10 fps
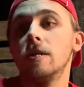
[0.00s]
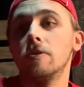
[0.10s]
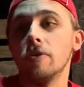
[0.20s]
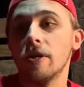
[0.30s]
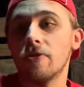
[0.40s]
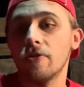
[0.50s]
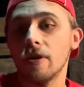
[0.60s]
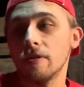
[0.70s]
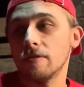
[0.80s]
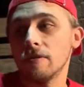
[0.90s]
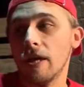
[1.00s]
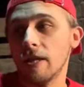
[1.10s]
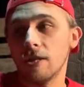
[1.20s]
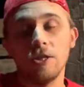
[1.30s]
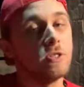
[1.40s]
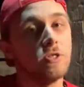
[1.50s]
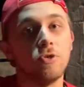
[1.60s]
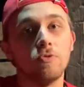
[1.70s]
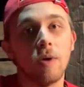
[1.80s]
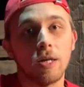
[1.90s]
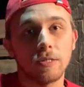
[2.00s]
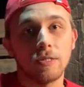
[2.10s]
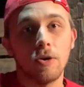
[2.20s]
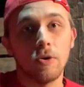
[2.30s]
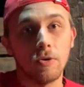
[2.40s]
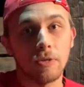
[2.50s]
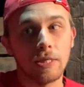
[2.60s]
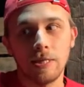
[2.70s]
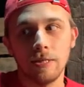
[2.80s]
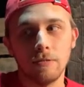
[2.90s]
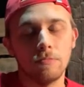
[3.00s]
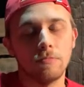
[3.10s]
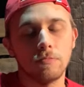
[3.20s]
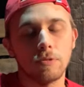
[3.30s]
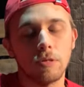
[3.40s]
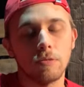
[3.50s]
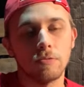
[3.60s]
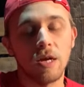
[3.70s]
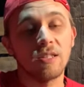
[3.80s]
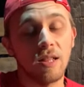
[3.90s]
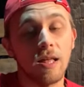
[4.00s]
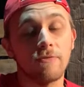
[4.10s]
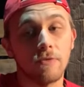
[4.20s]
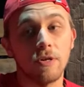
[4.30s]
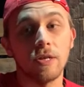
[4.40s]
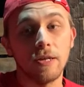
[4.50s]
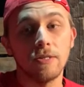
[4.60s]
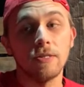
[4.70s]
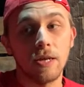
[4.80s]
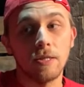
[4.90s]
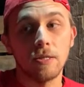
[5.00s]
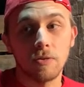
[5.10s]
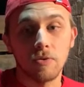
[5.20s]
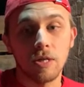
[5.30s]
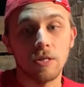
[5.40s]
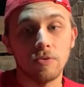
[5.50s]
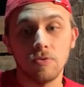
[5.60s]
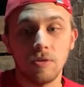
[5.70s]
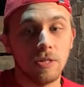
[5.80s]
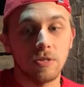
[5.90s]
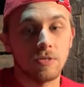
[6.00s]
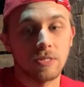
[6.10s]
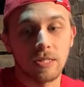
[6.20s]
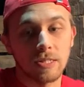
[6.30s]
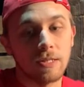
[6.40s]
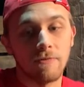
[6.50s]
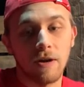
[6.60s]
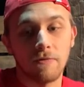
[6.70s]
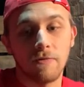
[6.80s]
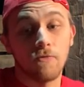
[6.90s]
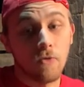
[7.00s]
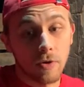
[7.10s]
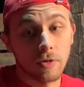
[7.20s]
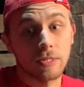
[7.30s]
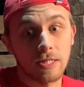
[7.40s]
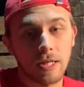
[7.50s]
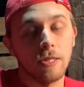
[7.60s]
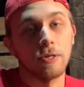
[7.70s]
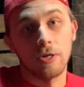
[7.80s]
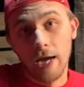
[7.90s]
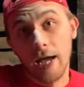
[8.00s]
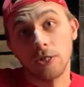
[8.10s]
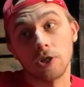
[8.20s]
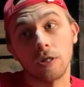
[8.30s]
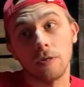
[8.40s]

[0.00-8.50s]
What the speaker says: with like ECU mods only. So that's a lot for a 1993 2-liter 16-valve 4-cylinder engine.